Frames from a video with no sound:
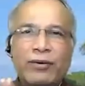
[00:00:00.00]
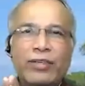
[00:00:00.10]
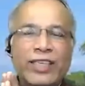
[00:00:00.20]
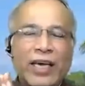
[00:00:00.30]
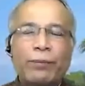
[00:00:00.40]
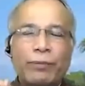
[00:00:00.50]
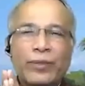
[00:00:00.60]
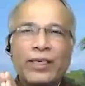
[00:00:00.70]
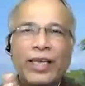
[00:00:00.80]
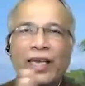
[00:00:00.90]

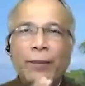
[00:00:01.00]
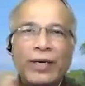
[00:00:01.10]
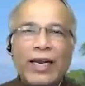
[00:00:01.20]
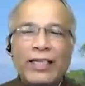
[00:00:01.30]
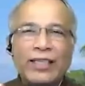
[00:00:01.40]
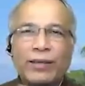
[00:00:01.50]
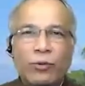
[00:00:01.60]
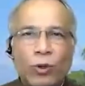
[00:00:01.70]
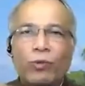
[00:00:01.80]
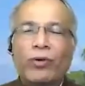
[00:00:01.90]
he kept telling
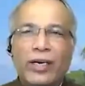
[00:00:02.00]
them, "No, we are